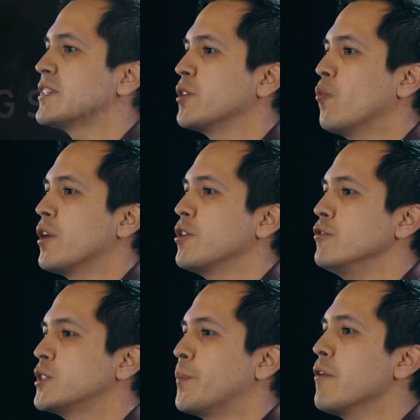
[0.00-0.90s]
as the one
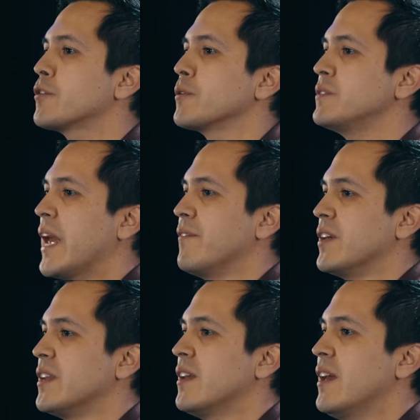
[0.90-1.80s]
who spoke through
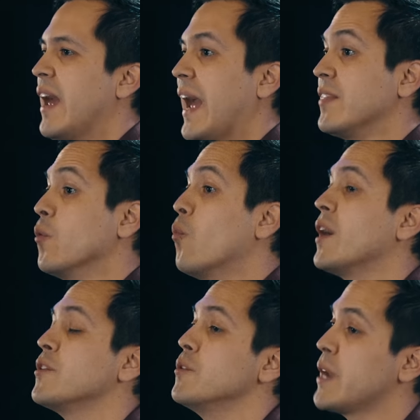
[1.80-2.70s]
David and the
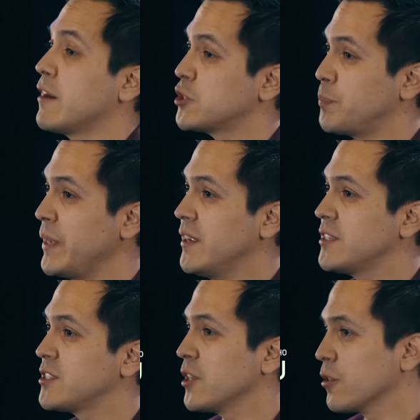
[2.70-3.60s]
one who now
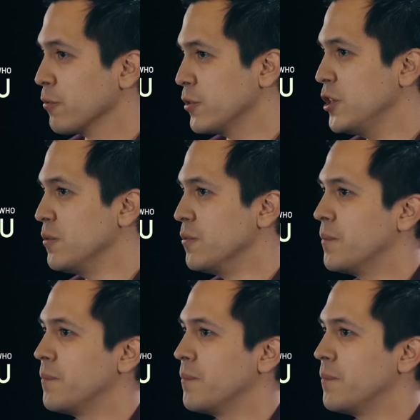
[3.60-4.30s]
speaks through you.